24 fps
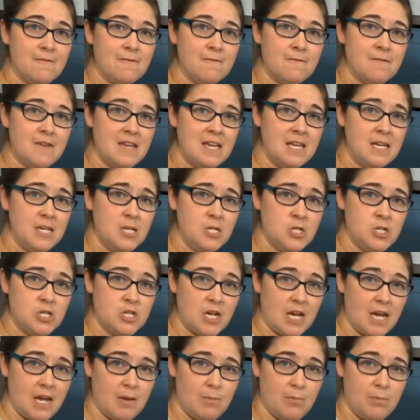V
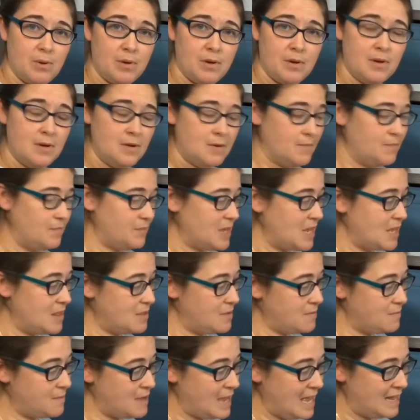shape. And
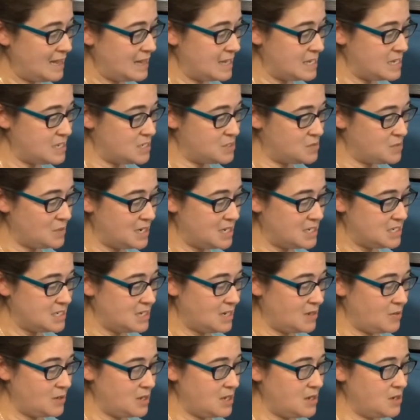the valley is right
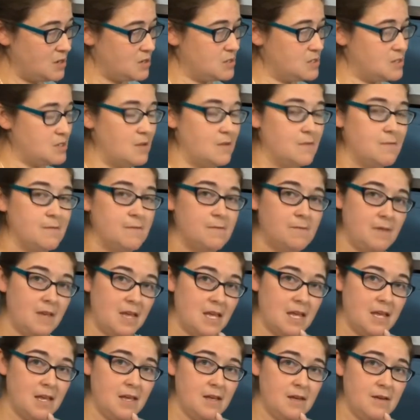down here. So
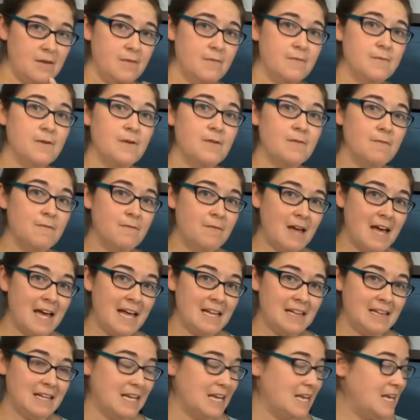V for
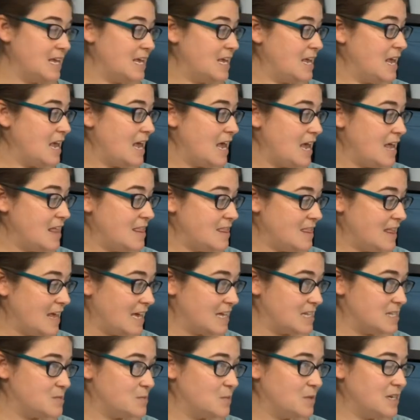valley. And
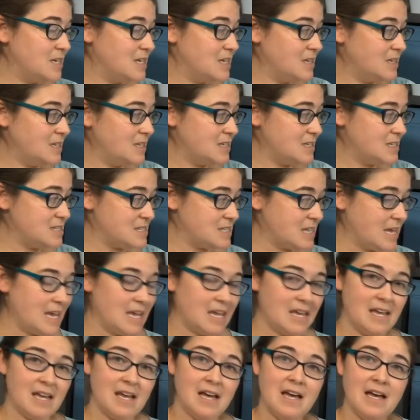that's what it looks
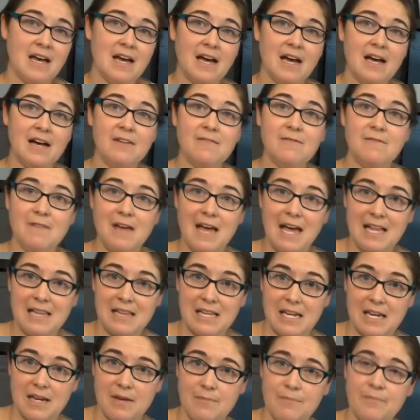like, a
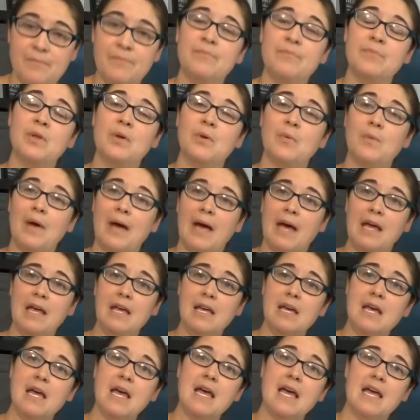valley.
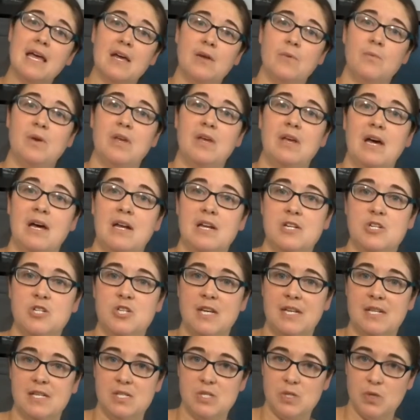Okay? And we got a
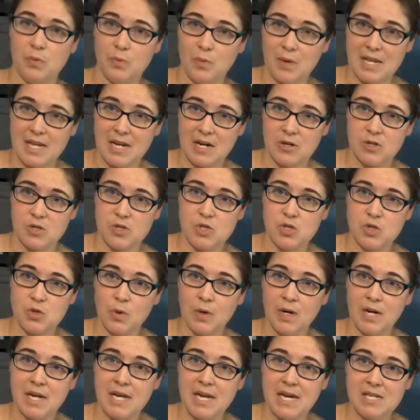chance to read our
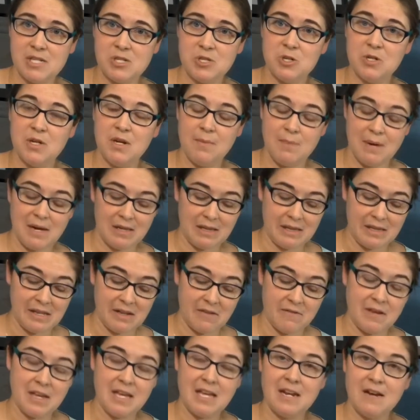story yesterday about
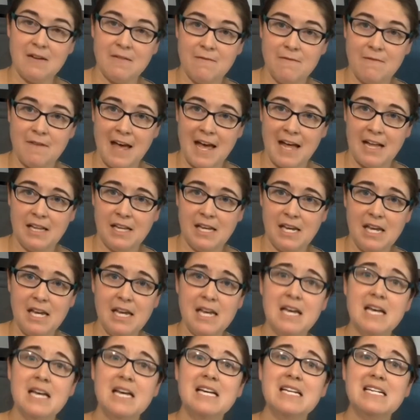living in a valley.
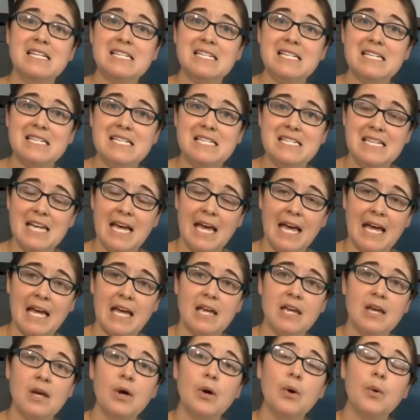
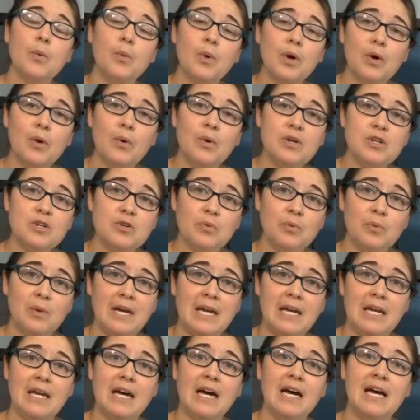Today, we're going to
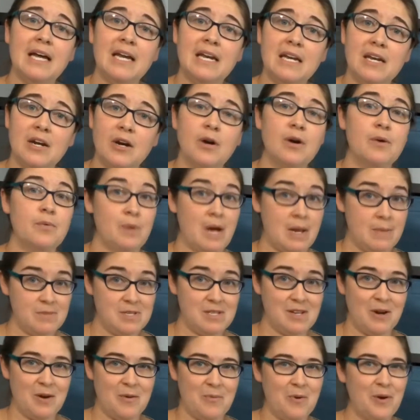
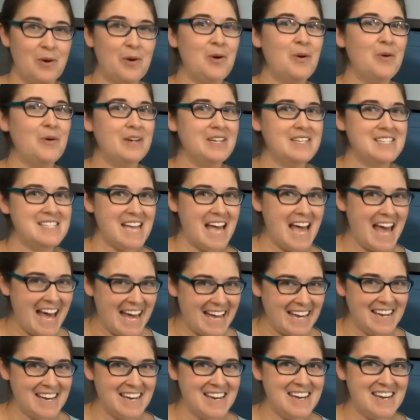we're going to
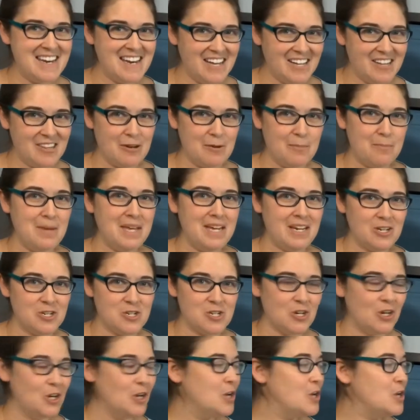add another
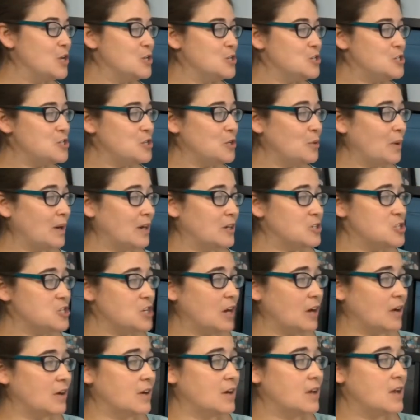picture to our
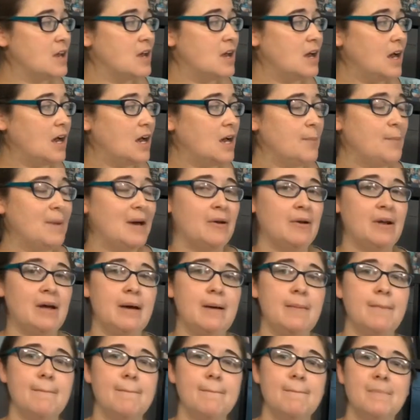chart about
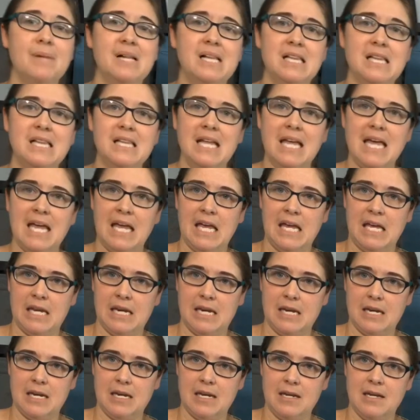a
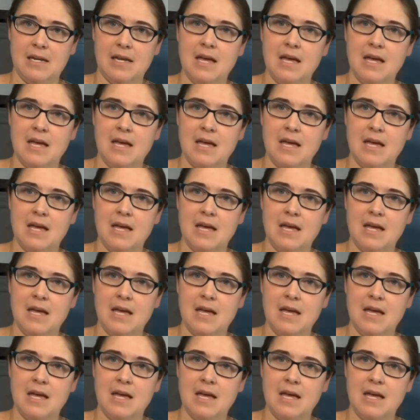plane.